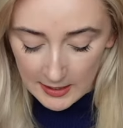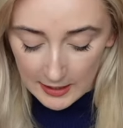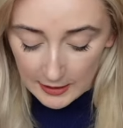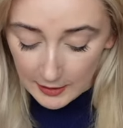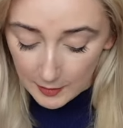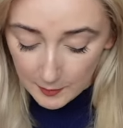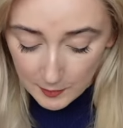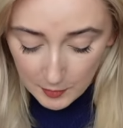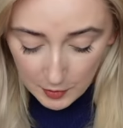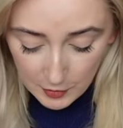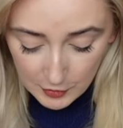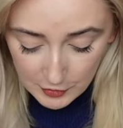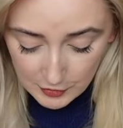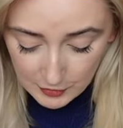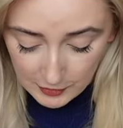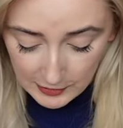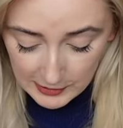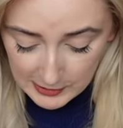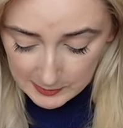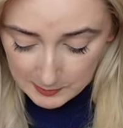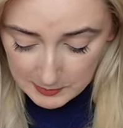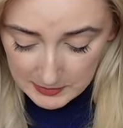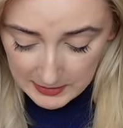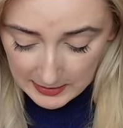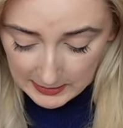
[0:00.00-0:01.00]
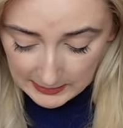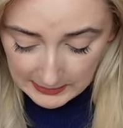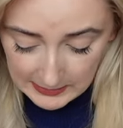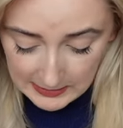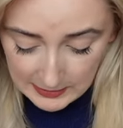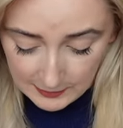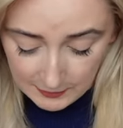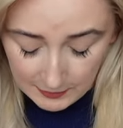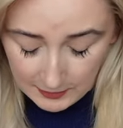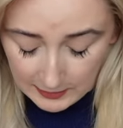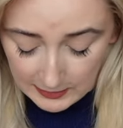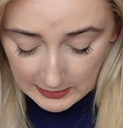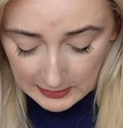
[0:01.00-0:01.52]
And I'm not trying to be
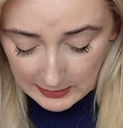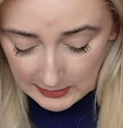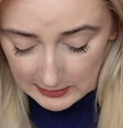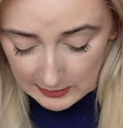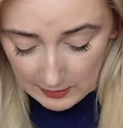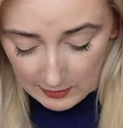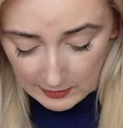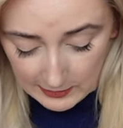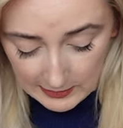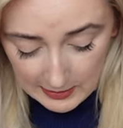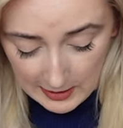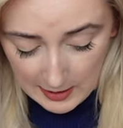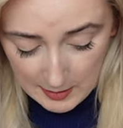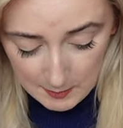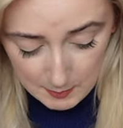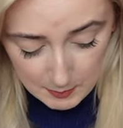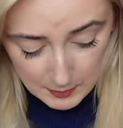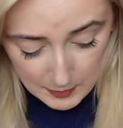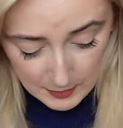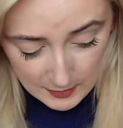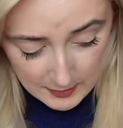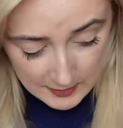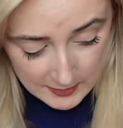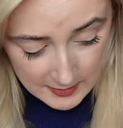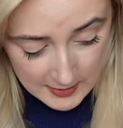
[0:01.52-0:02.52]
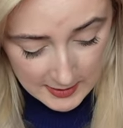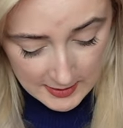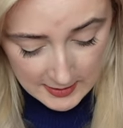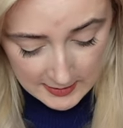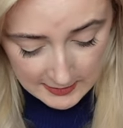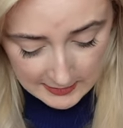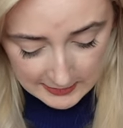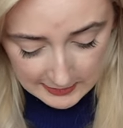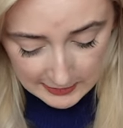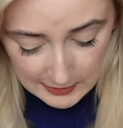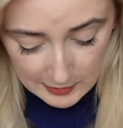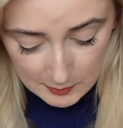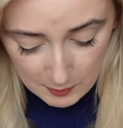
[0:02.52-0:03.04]
negative or anything like that, but
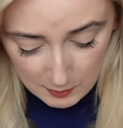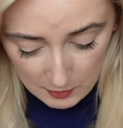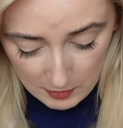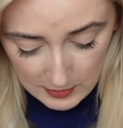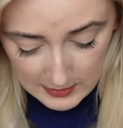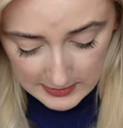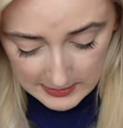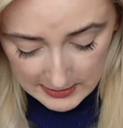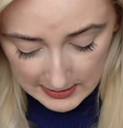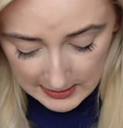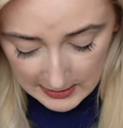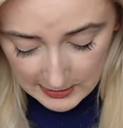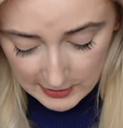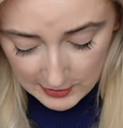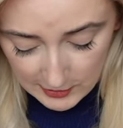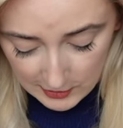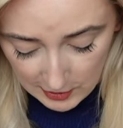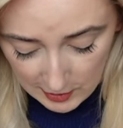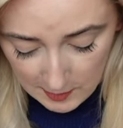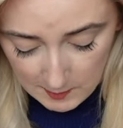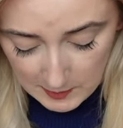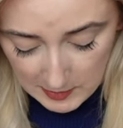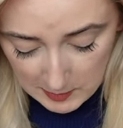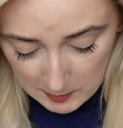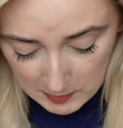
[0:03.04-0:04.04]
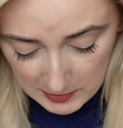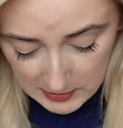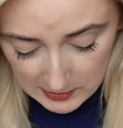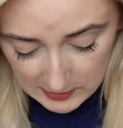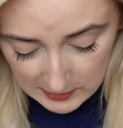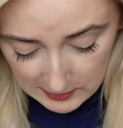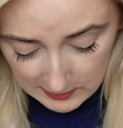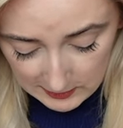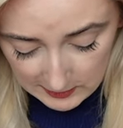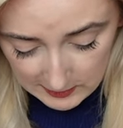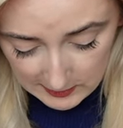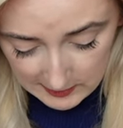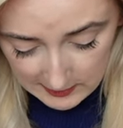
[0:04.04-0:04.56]
this is why I take so many
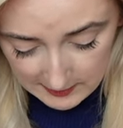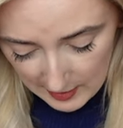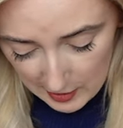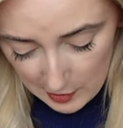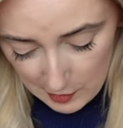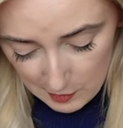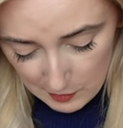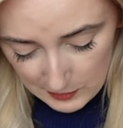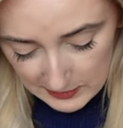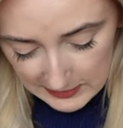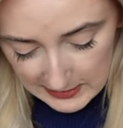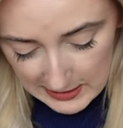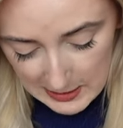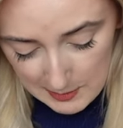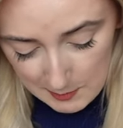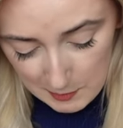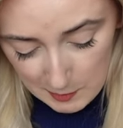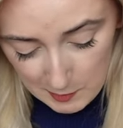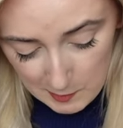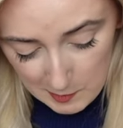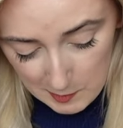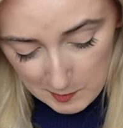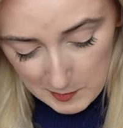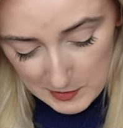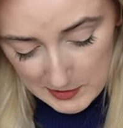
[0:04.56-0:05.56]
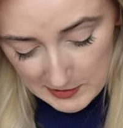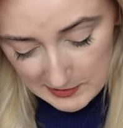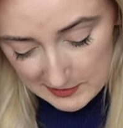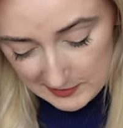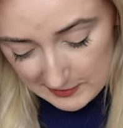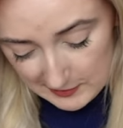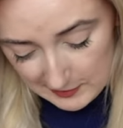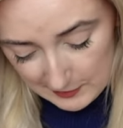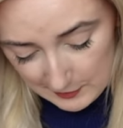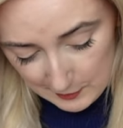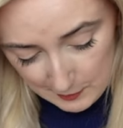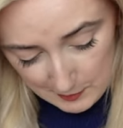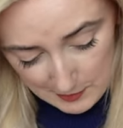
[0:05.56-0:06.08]
pictures. I always keep all my
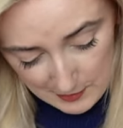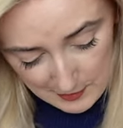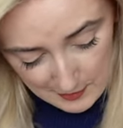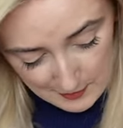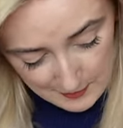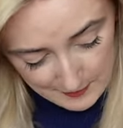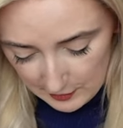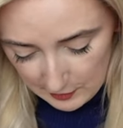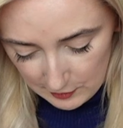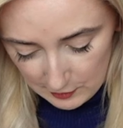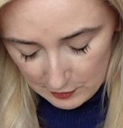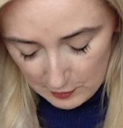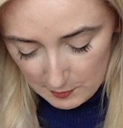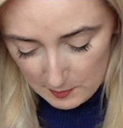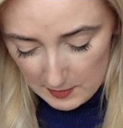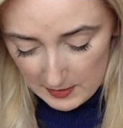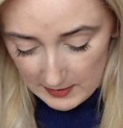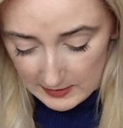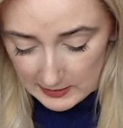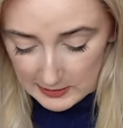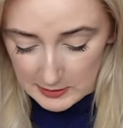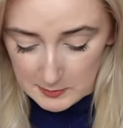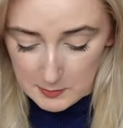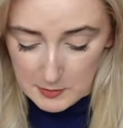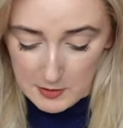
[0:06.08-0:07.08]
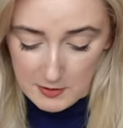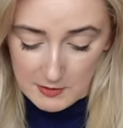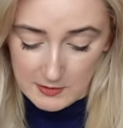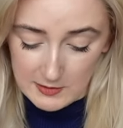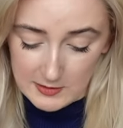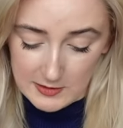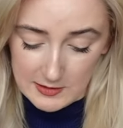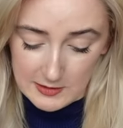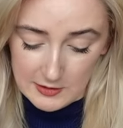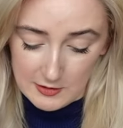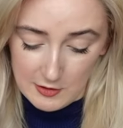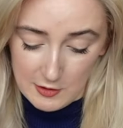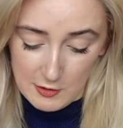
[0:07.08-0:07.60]
pictures as well. Good or bad
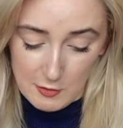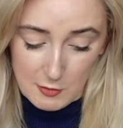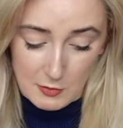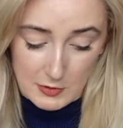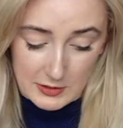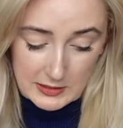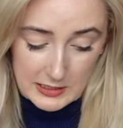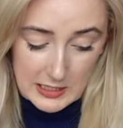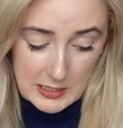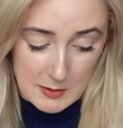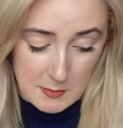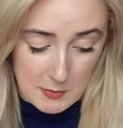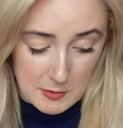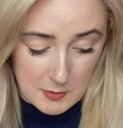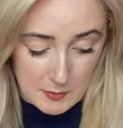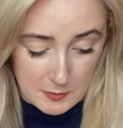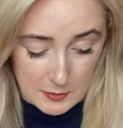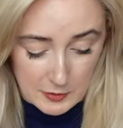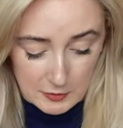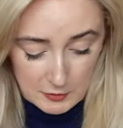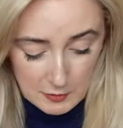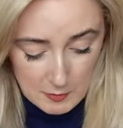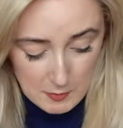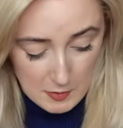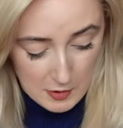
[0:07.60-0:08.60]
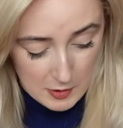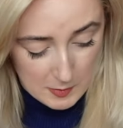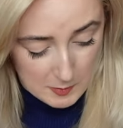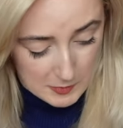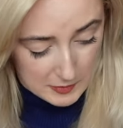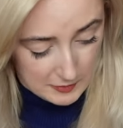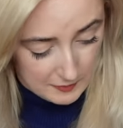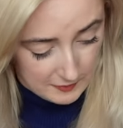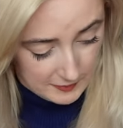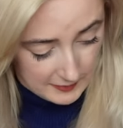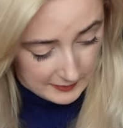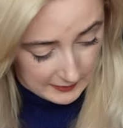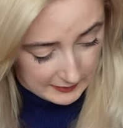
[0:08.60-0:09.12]
experiences, I always keep them to remind
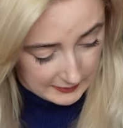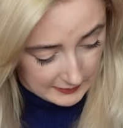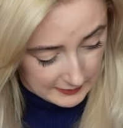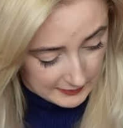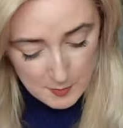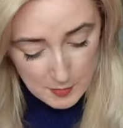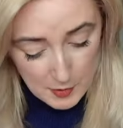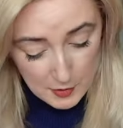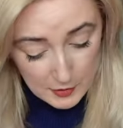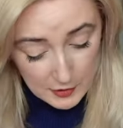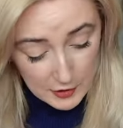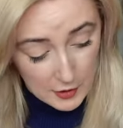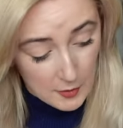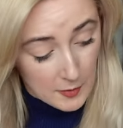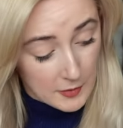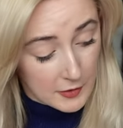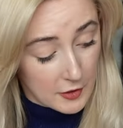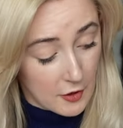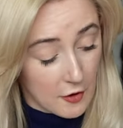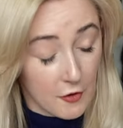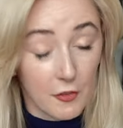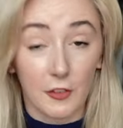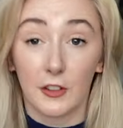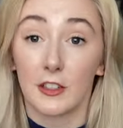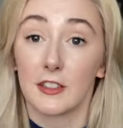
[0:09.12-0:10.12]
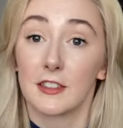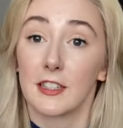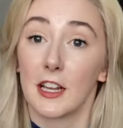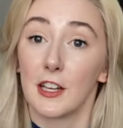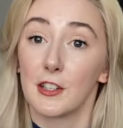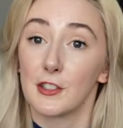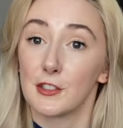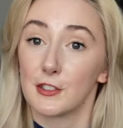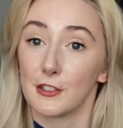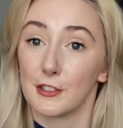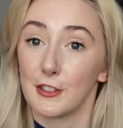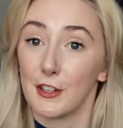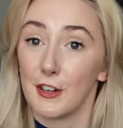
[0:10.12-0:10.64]
me of things. But I'm going off on a
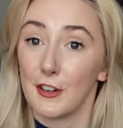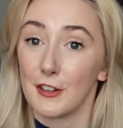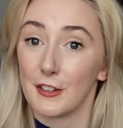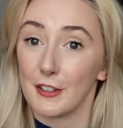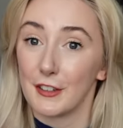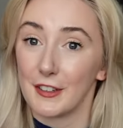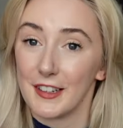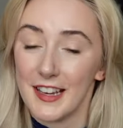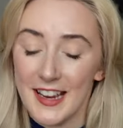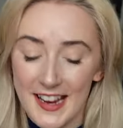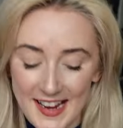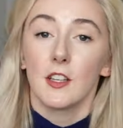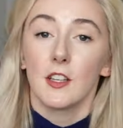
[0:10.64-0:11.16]
tangent, aren't I?